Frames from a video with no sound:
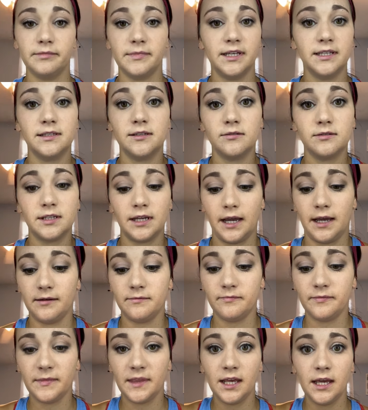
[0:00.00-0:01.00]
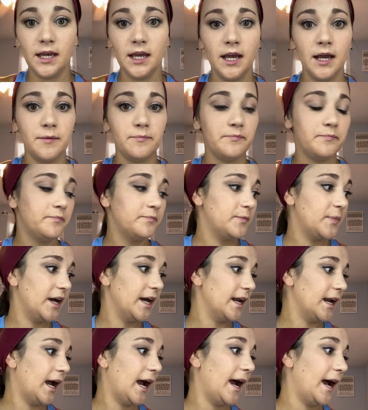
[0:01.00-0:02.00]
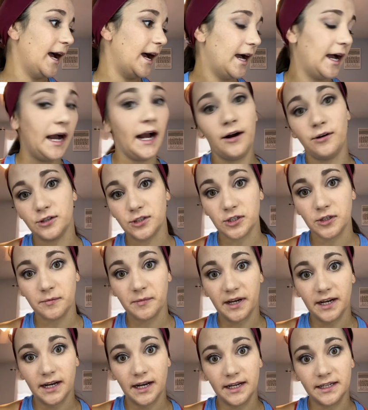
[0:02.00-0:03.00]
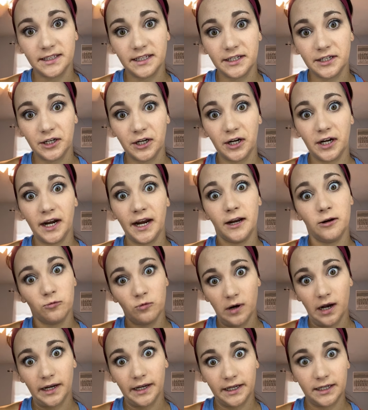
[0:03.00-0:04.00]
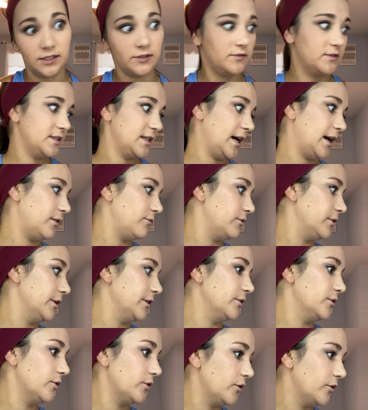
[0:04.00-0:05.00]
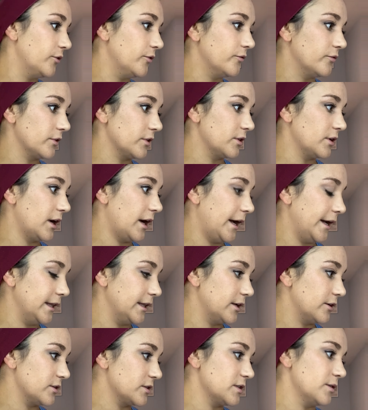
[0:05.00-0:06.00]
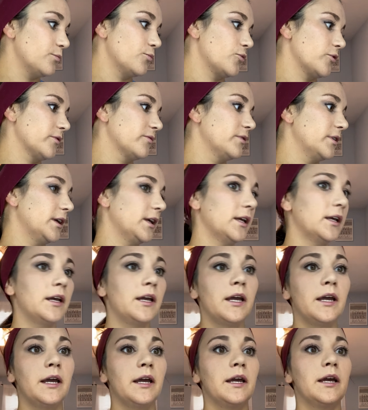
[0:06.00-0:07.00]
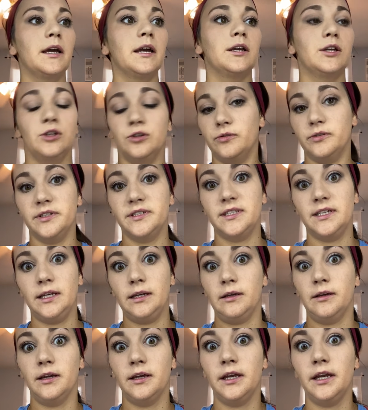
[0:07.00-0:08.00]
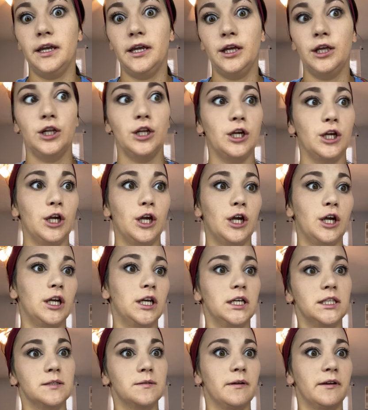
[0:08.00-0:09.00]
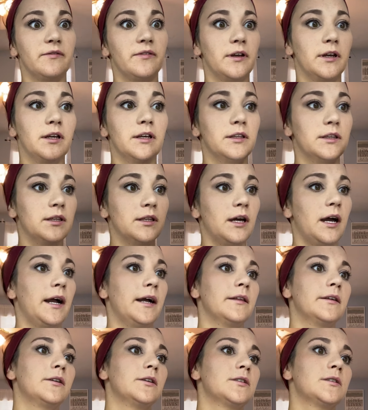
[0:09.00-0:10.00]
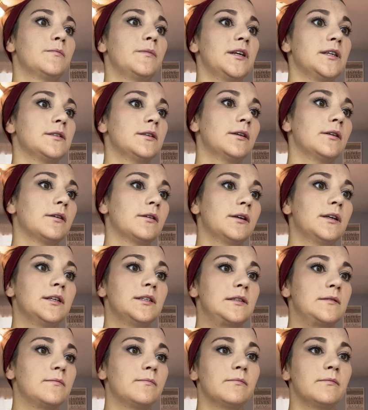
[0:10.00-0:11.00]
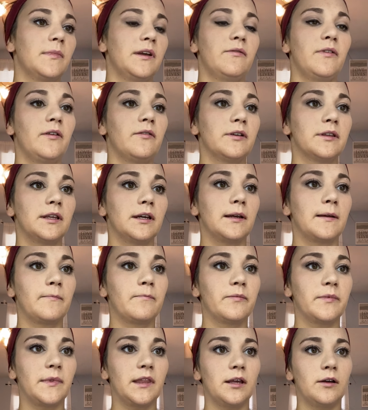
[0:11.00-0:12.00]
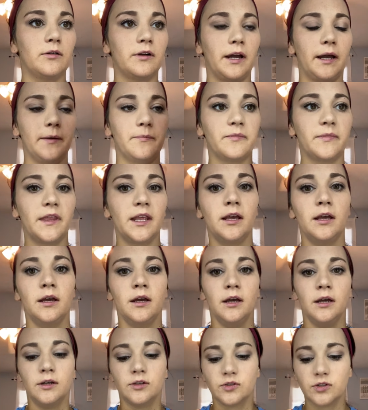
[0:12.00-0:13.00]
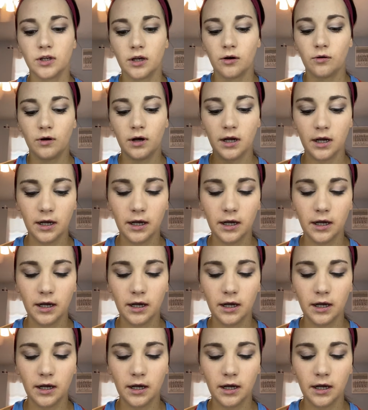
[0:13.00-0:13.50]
It's so sad. But I'll show you my highlighter and why I use that one over the highlighters in Morphe. You'll see. The highlighter is amazing. It's my favorite thing. Okay. So,